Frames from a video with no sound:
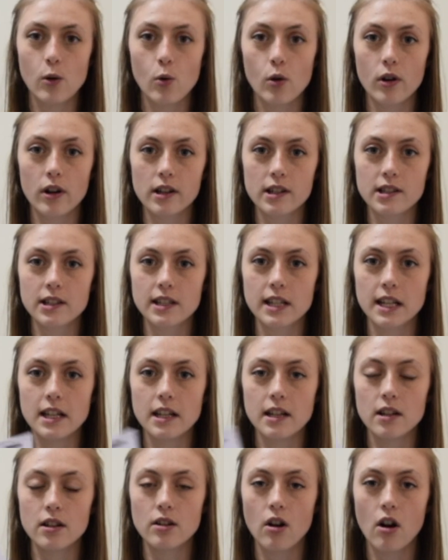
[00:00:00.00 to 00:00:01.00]
or
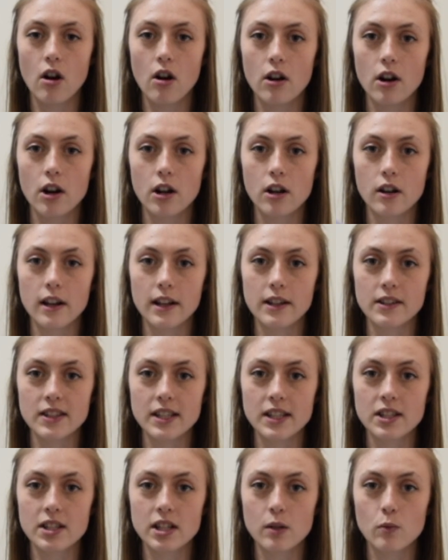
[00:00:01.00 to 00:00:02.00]
extended our
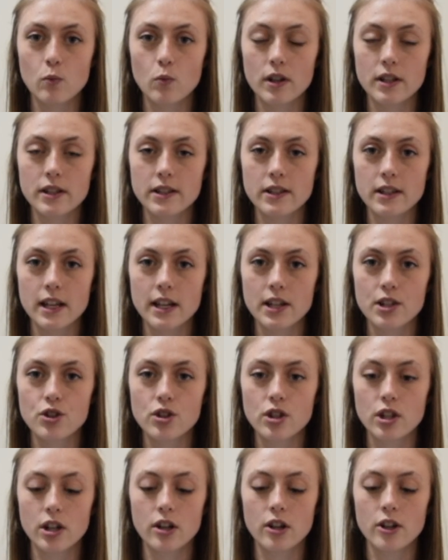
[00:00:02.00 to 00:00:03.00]
existing ones
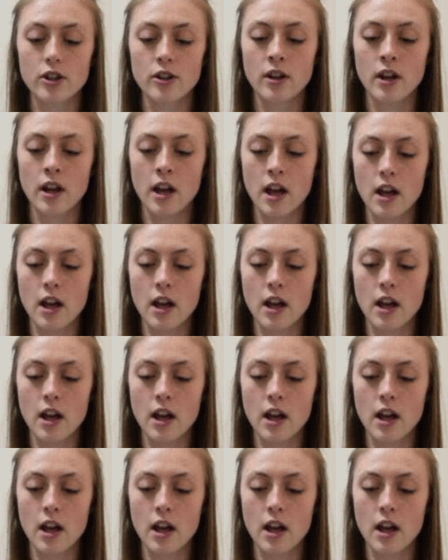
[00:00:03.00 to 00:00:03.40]
last year,